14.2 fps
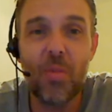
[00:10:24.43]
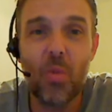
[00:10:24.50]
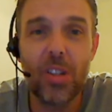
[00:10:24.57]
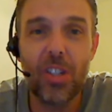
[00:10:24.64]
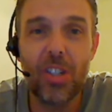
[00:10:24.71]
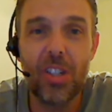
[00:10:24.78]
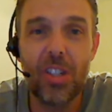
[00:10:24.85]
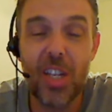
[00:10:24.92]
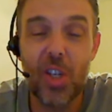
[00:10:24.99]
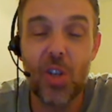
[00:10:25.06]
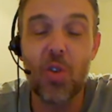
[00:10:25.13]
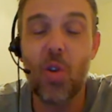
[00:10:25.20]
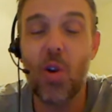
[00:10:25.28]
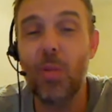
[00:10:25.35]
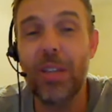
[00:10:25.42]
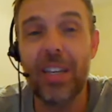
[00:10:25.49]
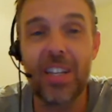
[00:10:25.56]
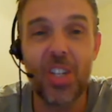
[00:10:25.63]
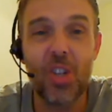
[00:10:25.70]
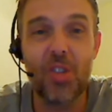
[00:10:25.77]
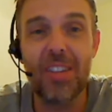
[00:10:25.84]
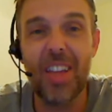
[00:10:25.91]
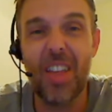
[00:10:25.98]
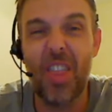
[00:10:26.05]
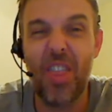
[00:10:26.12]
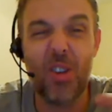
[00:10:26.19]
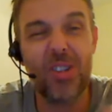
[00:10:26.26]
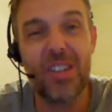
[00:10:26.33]
which is normally in Australia
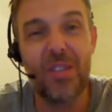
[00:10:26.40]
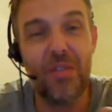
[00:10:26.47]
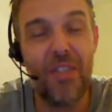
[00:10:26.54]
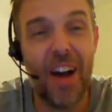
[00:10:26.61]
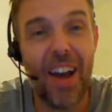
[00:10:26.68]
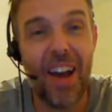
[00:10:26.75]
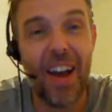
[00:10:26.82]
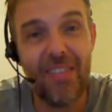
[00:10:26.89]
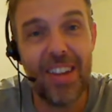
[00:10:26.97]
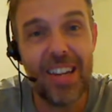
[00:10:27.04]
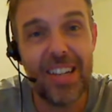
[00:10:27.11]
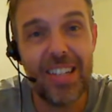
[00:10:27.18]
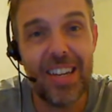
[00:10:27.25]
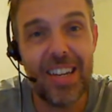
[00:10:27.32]
$35.99.